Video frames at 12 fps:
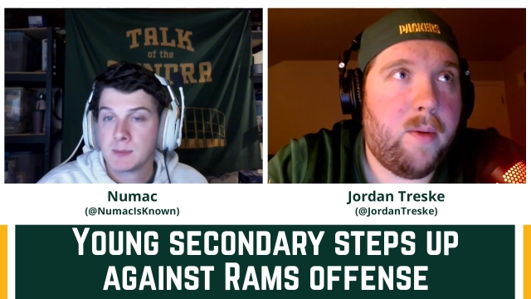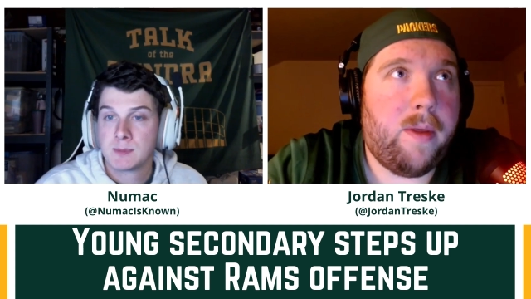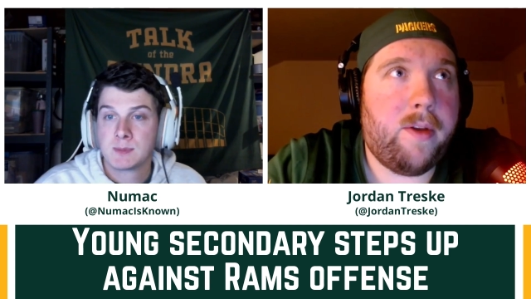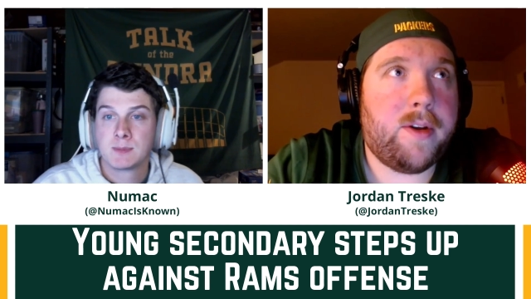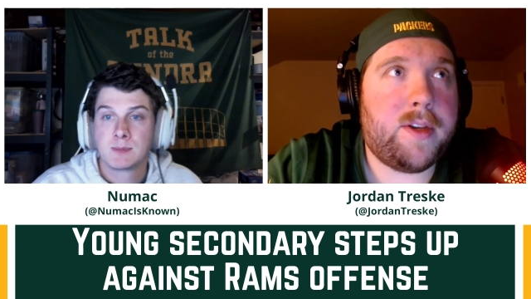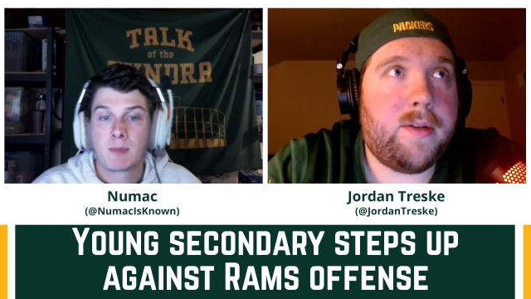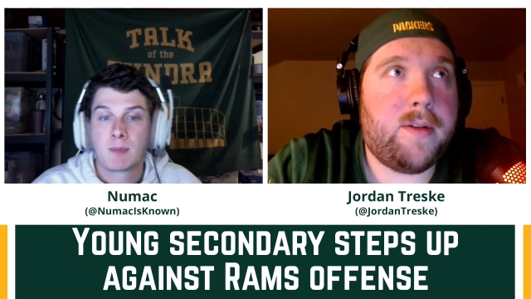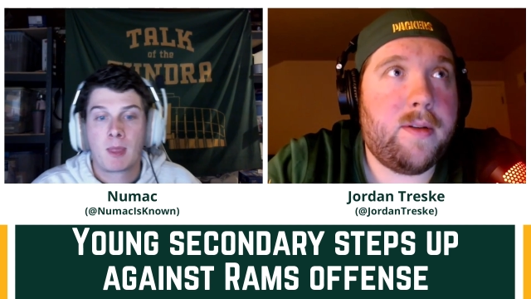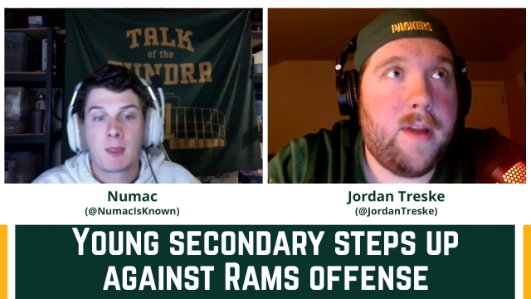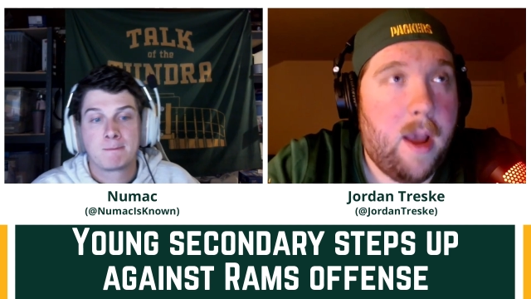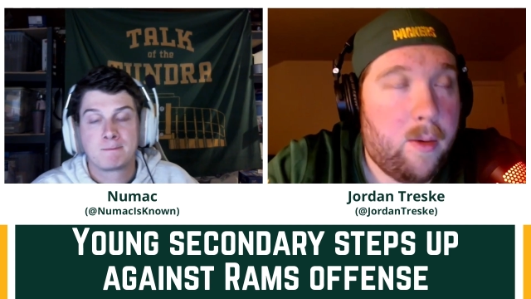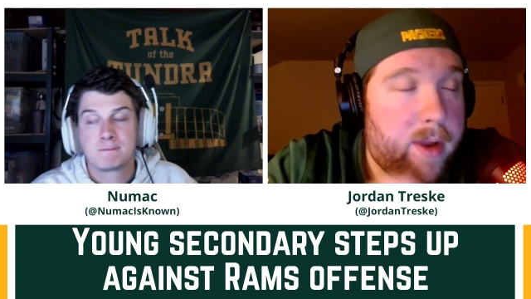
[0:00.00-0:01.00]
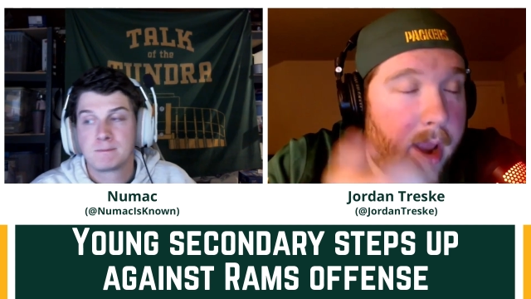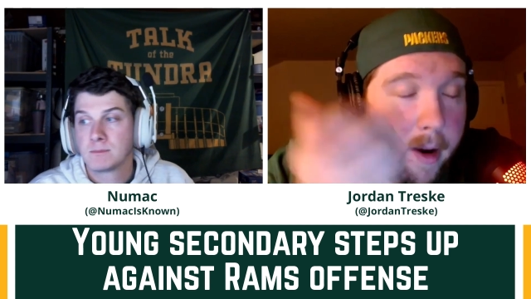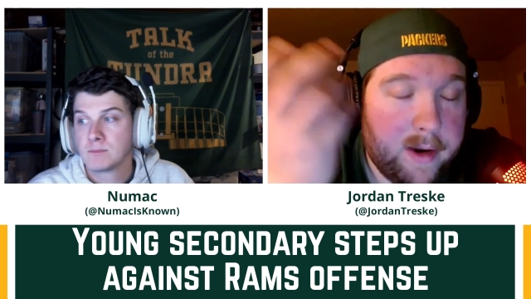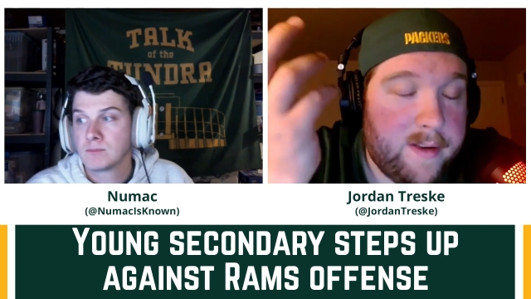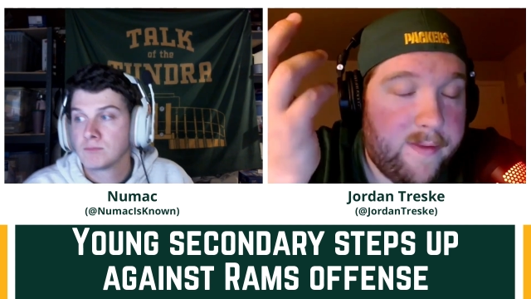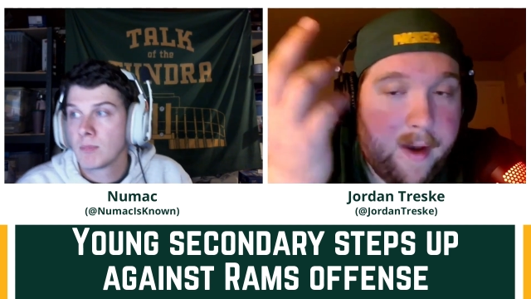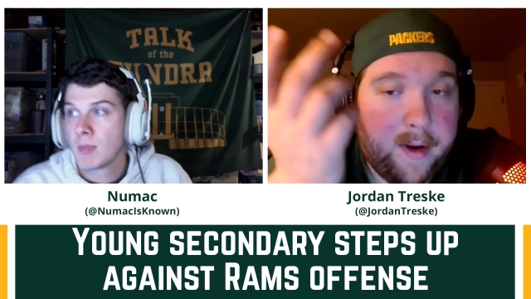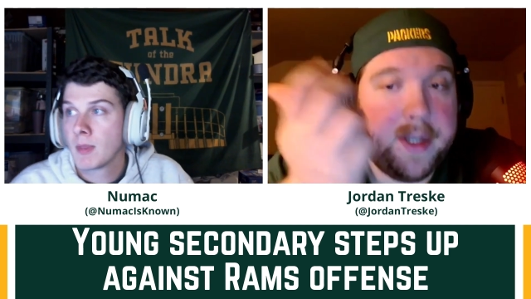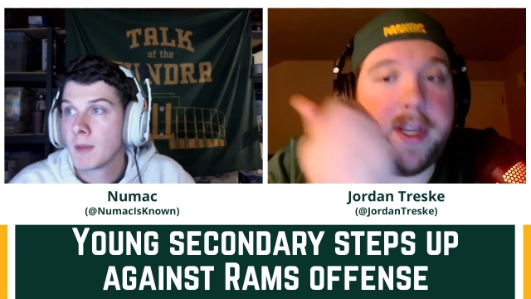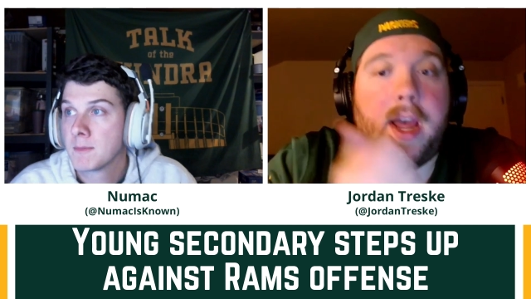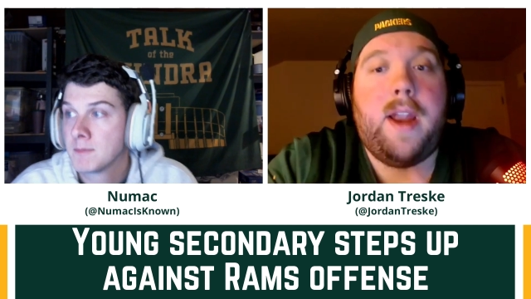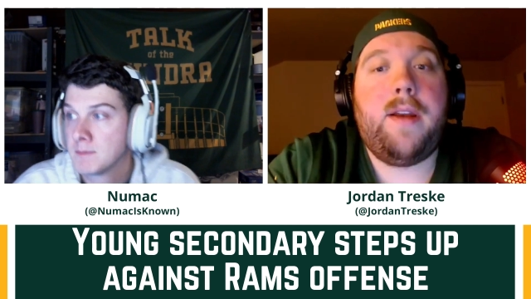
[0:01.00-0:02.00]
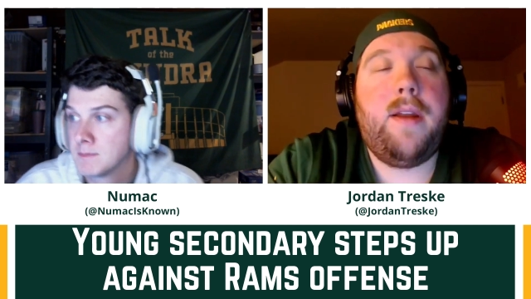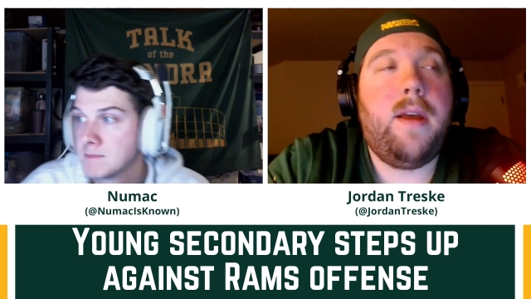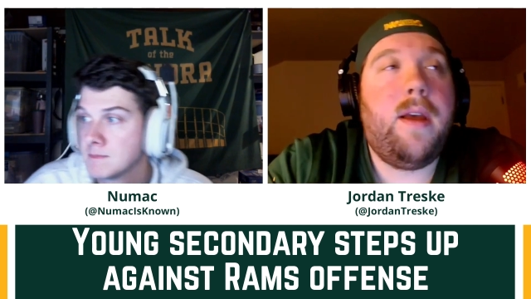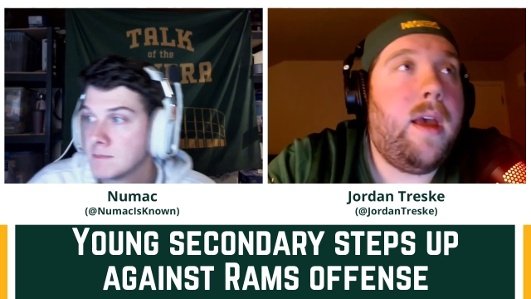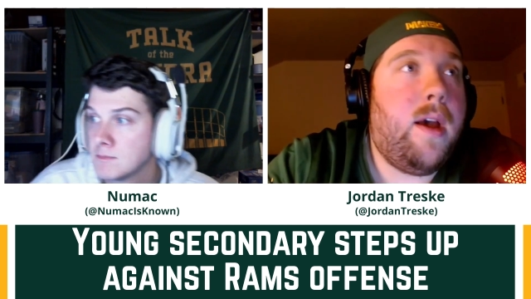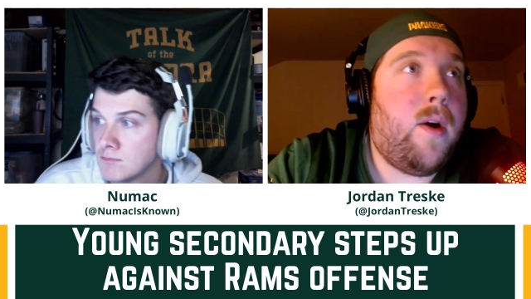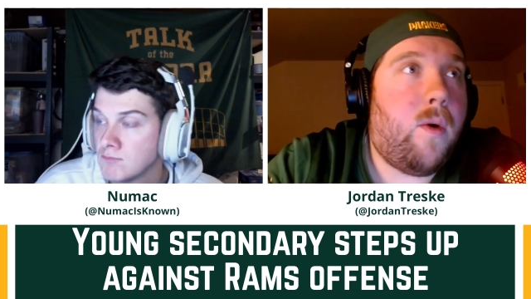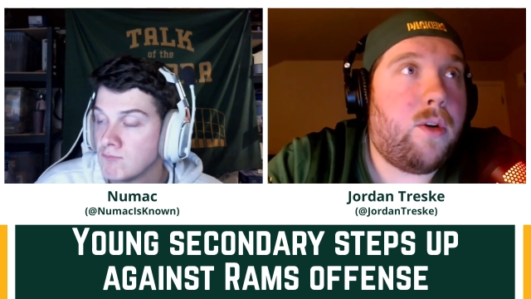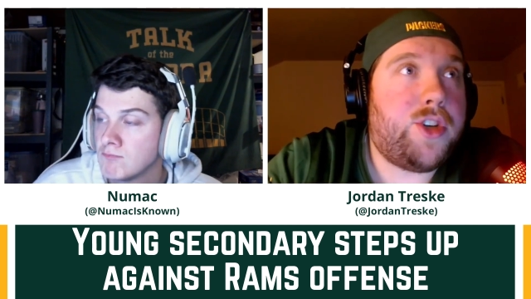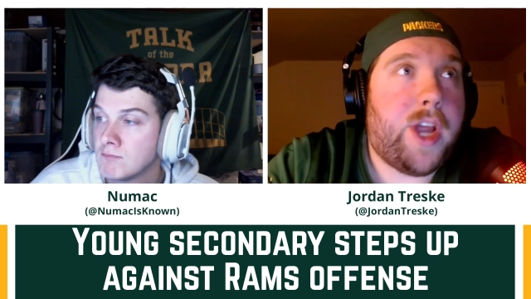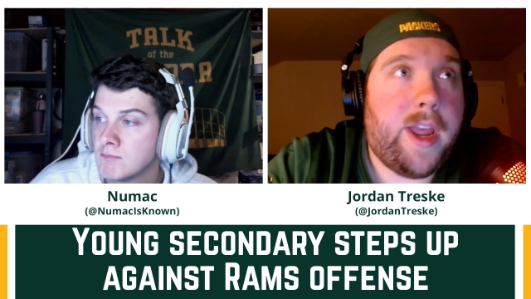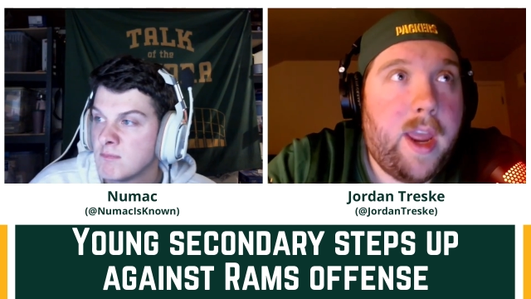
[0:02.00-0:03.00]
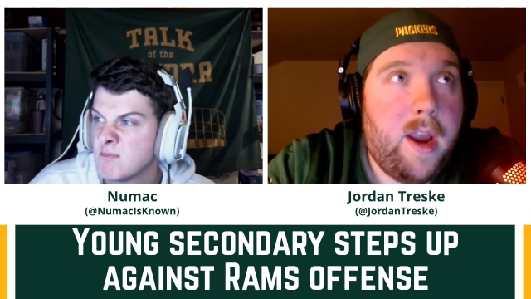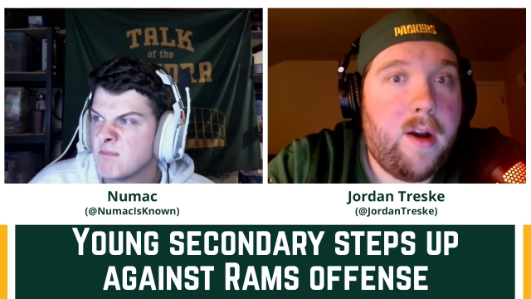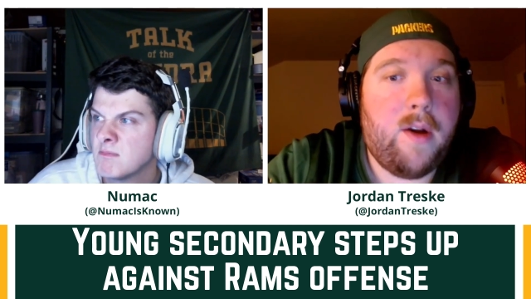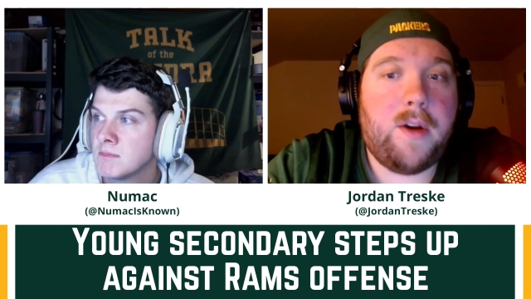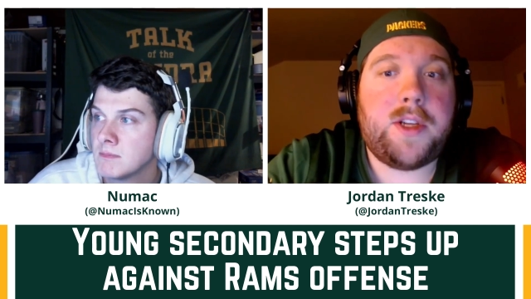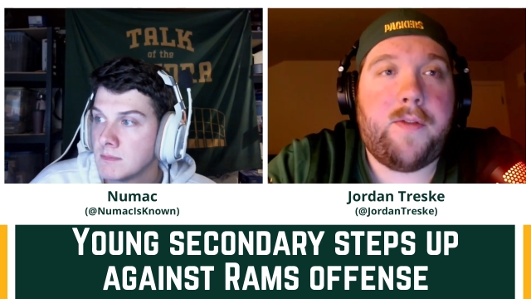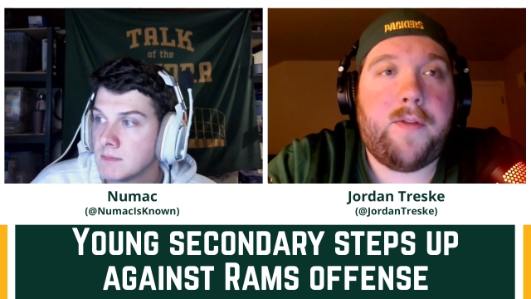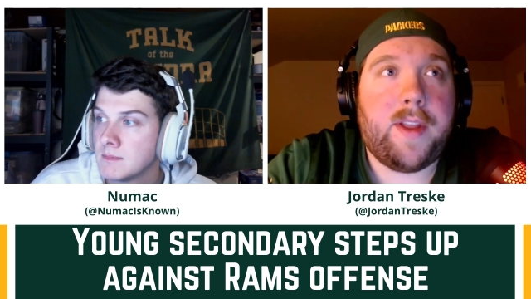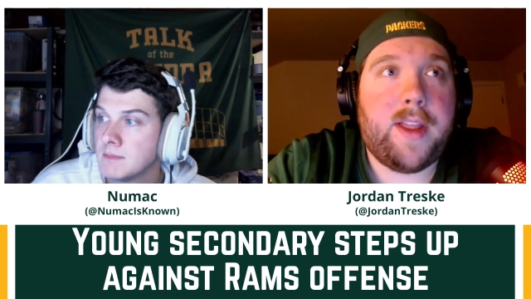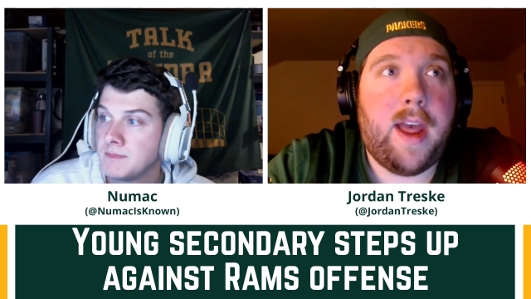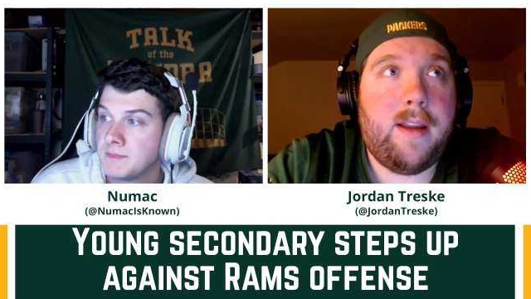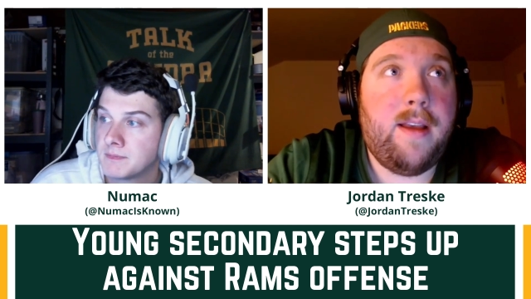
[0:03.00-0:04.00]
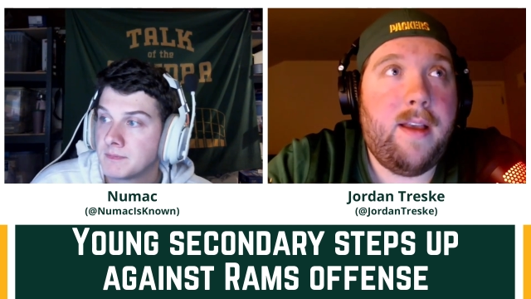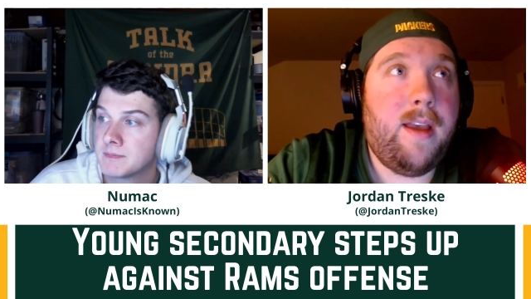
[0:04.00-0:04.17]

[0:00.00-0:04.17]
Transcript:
Speaker 1: whether it's now Carrington Valentine or Jaire or stuff like that.